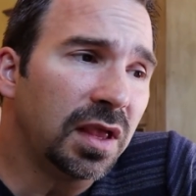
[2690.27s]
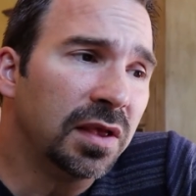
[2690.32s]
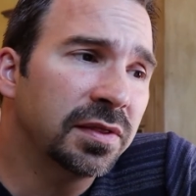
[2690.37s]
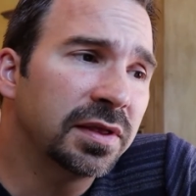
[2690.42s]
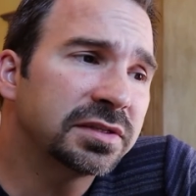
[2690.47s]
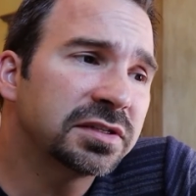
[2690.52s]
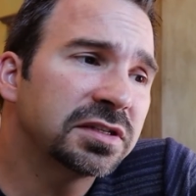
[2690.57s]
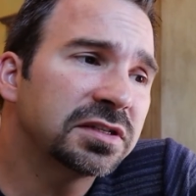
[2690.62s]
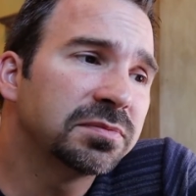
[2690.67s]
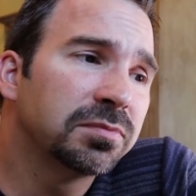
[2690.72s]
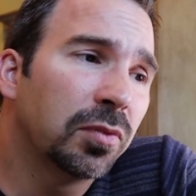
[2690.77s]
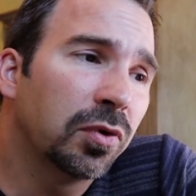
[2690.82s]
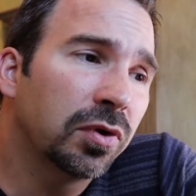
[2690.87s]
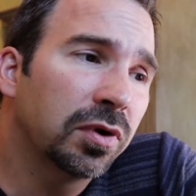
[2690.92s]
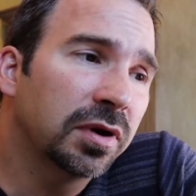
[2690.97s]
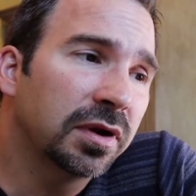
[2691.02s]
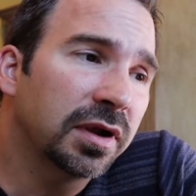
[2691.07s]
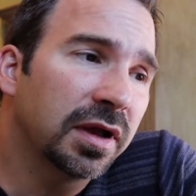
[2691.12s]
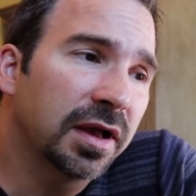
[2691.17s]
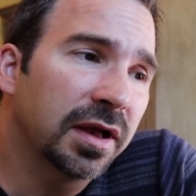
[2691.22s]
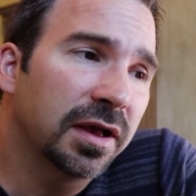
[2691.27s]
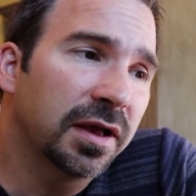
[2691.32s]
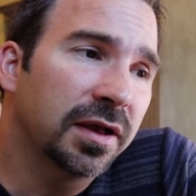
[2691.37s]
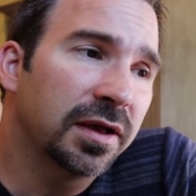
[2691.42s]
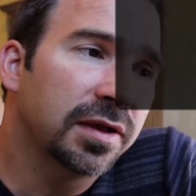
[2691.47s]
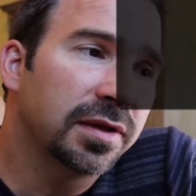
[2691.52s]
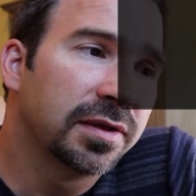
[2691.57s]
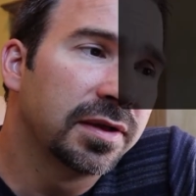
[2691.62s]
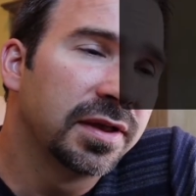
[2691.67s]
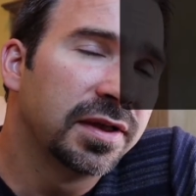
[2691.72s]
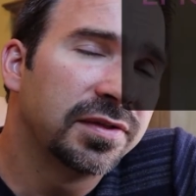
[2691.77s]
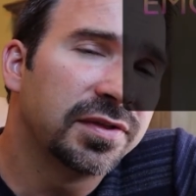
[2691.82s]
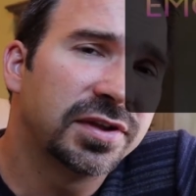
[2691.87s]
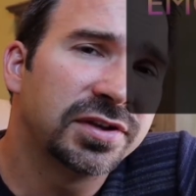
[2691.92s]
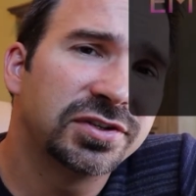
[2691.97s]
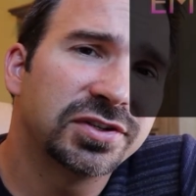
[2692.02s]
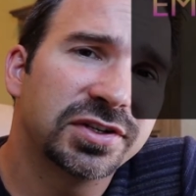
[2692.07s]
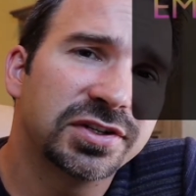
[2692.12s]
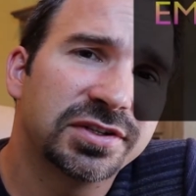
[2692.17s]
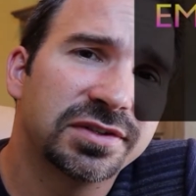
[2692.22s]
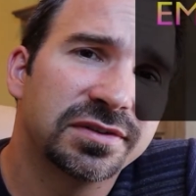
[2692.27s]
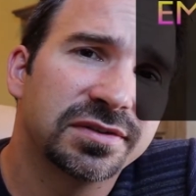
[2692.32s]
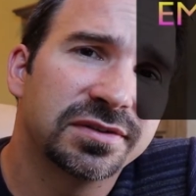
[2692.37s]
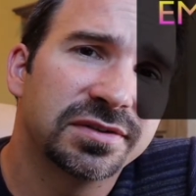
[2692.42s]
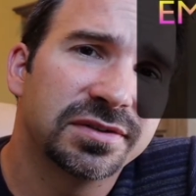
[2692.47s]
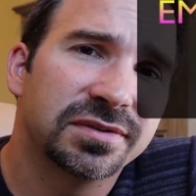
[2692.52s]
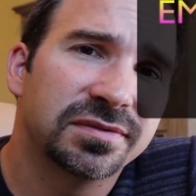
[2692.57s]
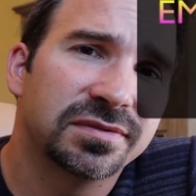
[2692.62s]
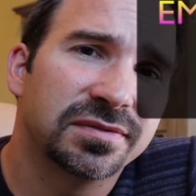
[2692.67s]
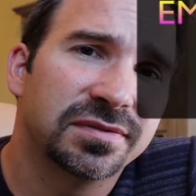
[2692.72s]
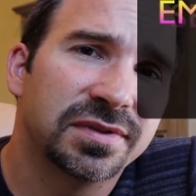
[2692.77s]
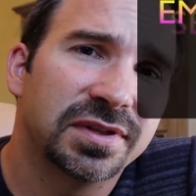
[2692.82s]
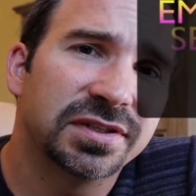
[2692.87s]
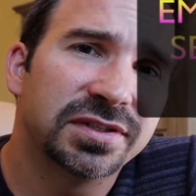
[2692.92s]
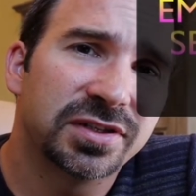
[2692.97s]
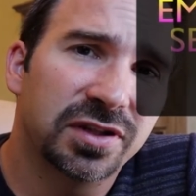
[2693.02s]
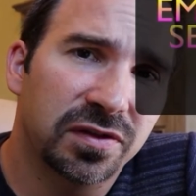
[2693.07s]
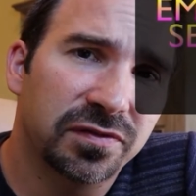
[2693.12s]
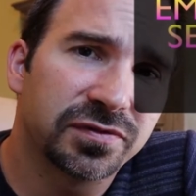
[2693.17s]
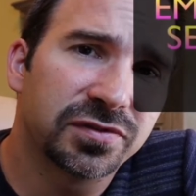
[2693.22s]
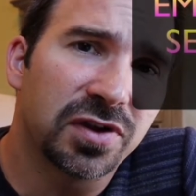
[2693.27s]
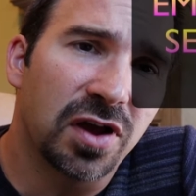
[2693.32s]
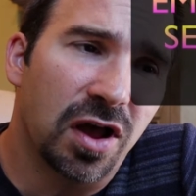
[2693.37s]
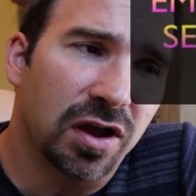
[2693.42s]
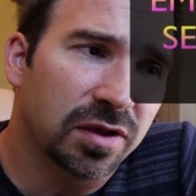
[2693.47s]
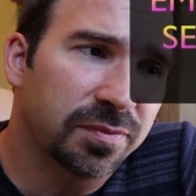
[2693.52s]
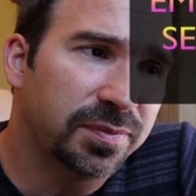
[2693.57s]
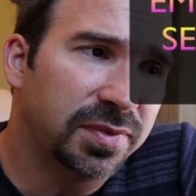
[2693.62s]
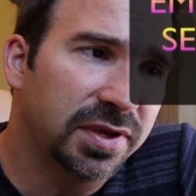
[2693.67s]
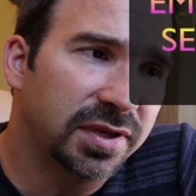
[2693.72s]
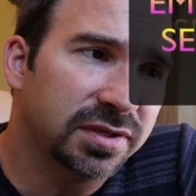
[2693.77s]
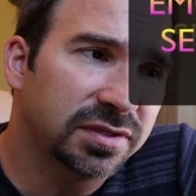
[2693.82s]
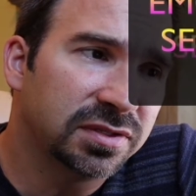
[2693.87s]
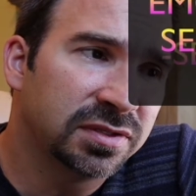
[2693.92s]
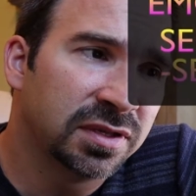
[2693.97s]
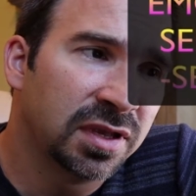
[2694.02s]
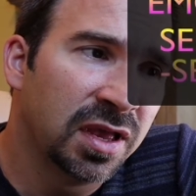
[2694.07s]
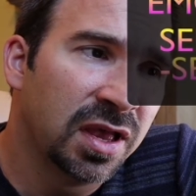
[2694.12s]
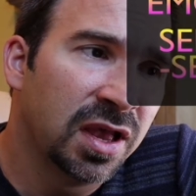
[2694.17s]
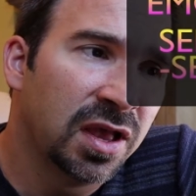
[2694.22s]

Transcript: This is more uh, than just the self talk piece.